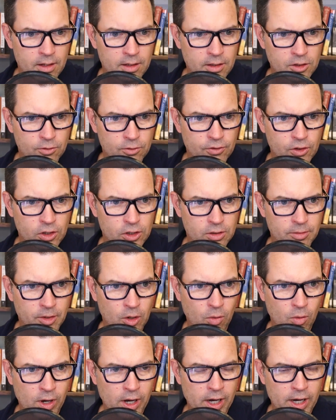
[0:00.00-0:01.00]
So we've talked
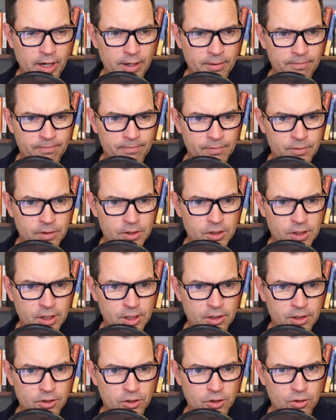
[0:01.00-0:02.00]
about why. Let's get
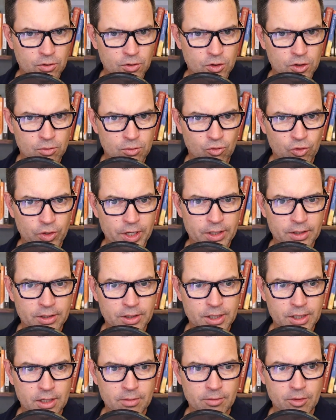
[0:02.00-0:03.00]
into some red
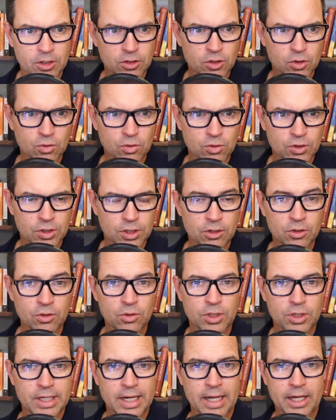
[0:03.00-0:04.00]
teaming tools that you
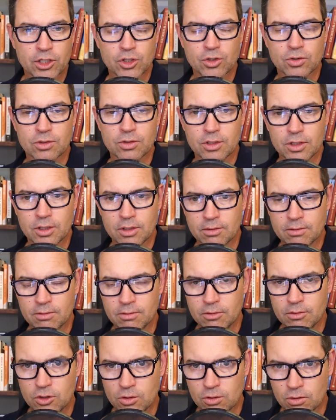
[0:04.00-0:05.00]
can actually
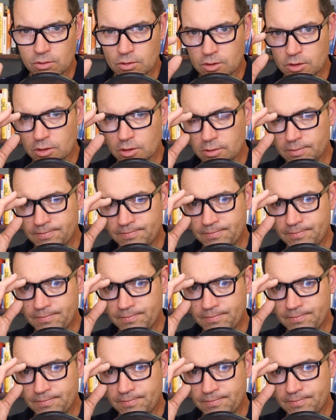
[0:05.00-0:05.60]
use.